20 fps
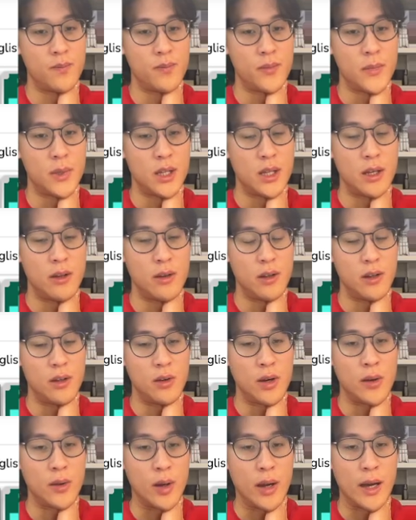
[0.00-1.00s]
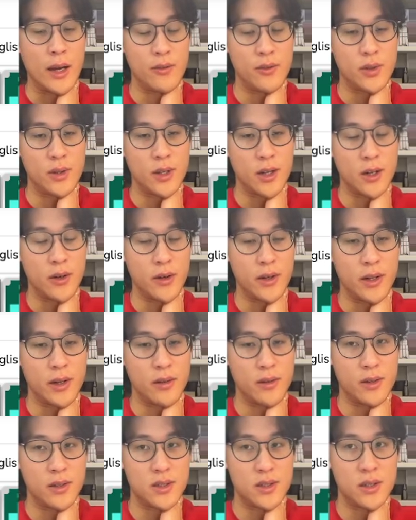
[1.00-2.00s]
You have to Atari here.
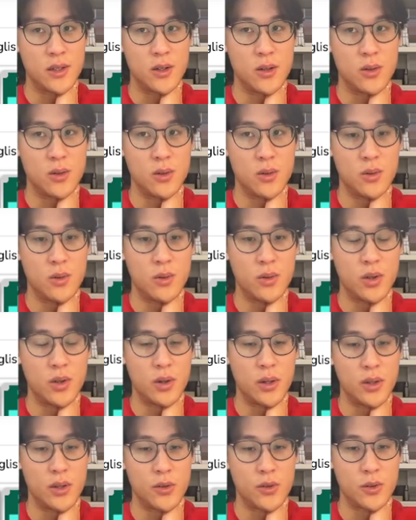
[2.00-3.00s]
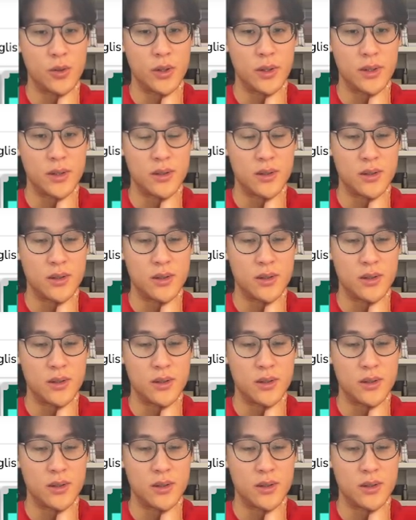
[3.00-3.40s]
There's no other choice.